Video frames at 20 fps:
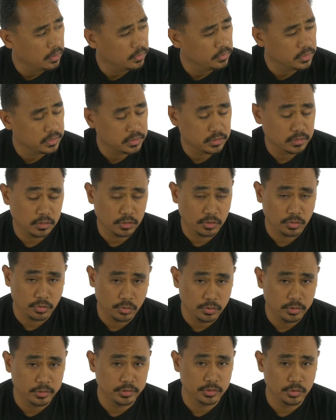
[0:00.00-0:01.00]
This is a
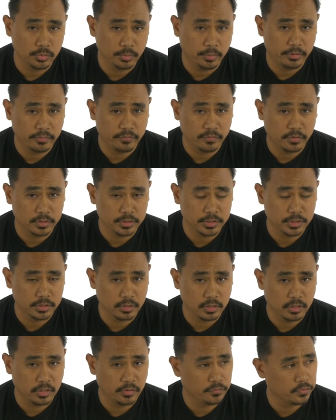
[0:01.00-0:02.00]
32-bit version.
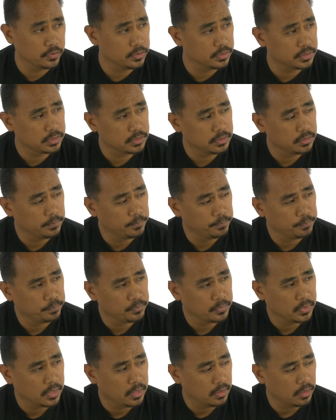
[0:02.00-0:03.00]
The difference,
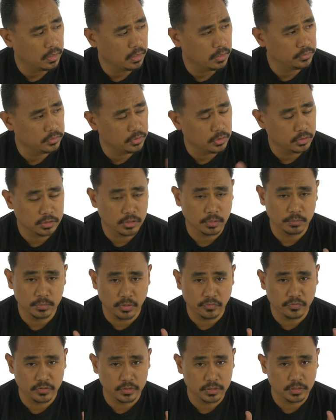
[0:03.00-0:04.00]
there are some
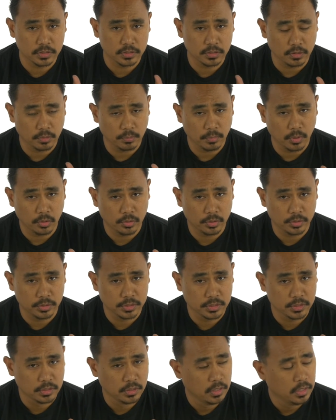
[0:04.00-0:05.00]
differences in the
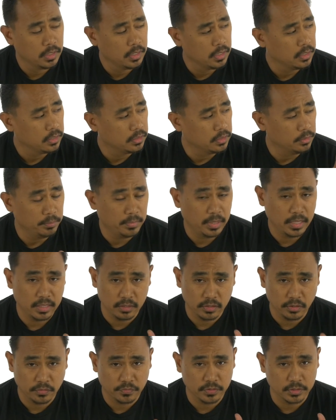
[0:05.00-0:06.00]
motors. The
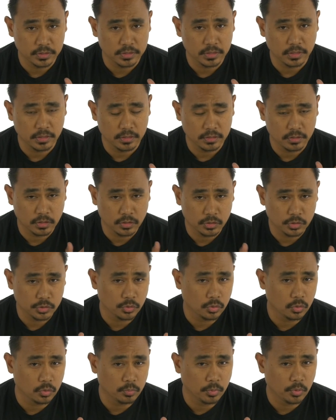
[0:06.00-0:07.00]
main difference is the
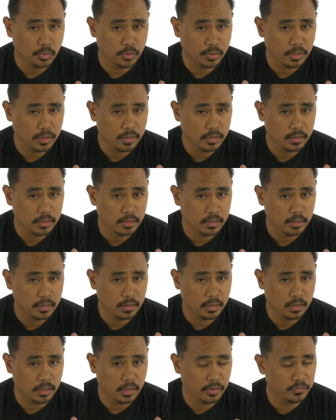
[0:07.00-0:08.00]
control board.
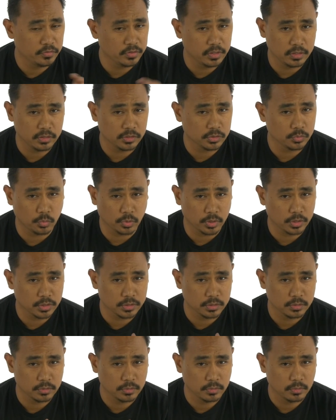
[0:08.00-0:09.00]
Everything just
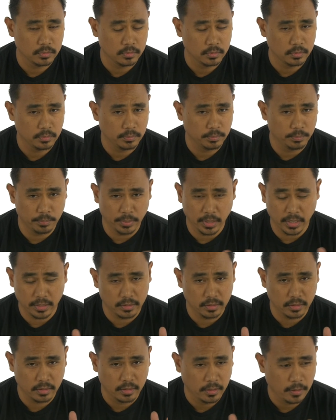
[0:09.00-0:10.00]
works
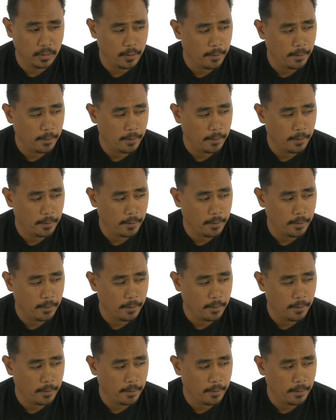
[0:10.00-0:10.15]
better.